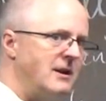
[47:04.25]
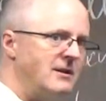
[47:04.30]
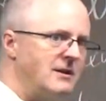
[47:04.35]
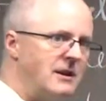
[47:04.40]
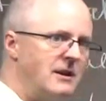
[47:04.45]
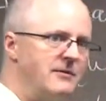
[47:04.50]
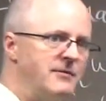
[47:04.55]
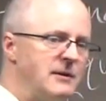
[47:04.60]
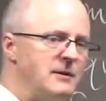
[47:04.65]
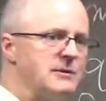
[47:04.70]
could
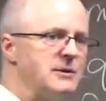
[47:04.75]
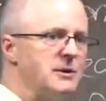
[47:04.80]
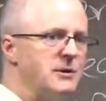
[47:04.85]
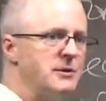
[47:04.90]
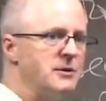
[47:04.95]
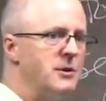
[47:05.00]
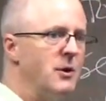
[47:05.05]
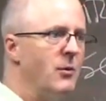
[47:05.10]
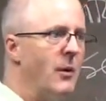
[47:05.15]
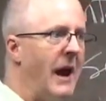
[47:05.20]
confuse you in
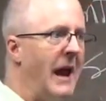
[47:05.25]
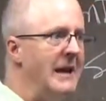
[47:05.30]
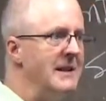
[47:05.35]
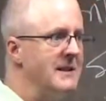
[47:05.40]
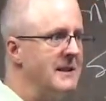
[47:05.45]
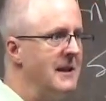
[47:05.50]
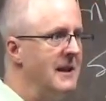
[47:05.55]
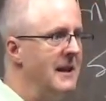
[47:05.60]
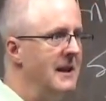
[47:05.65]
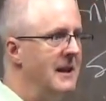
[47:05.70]
two
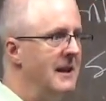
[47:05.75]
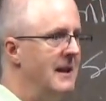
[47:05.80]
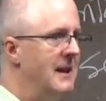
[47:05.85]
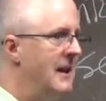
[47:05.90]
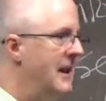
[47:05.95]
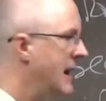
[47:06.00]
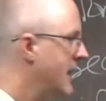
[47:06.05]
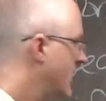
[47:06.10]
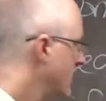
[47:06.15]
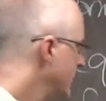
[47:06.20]
ways. It